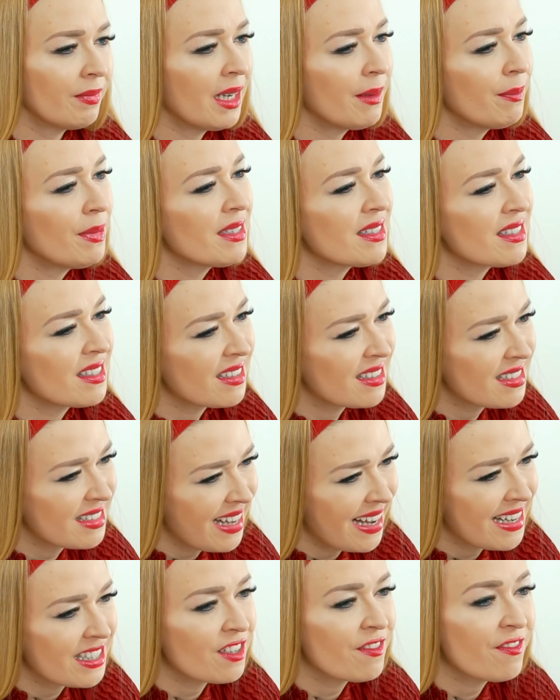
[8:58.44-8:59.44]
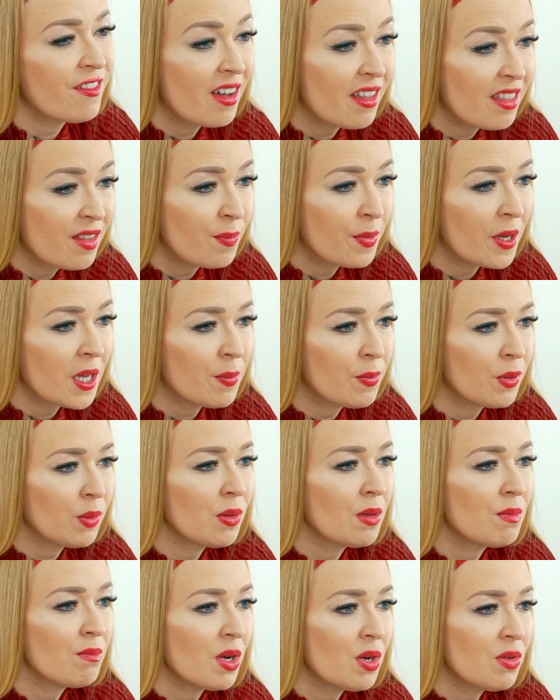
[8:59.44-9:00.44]
Maybe success of other
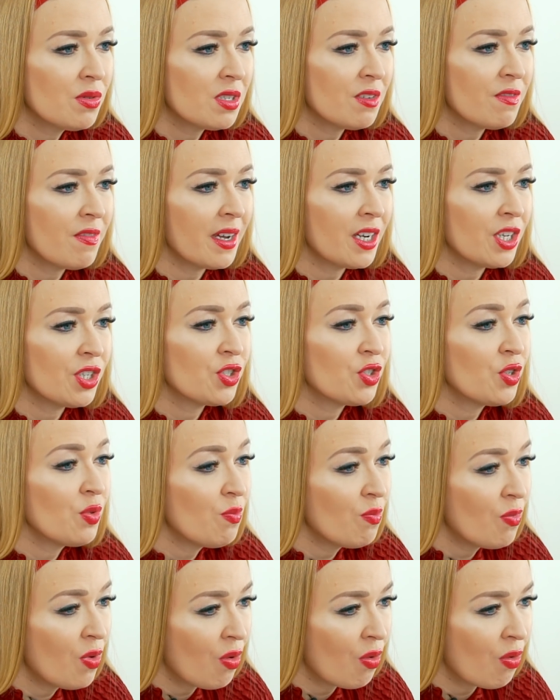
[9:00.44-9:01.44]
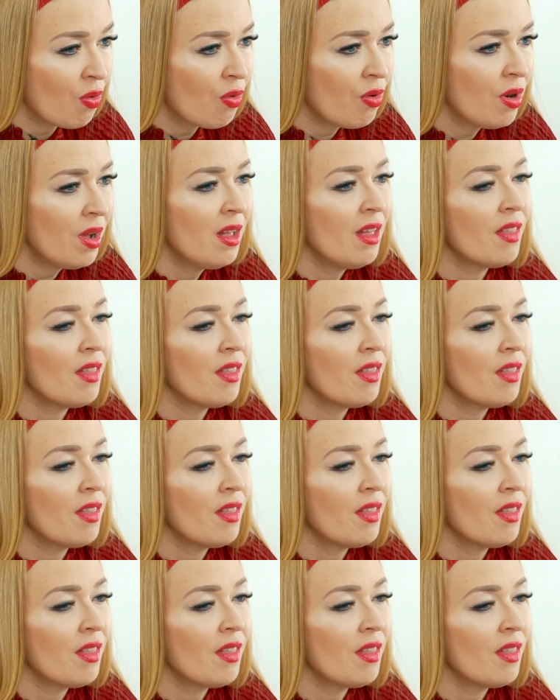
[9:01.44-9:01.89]
people will motivate you more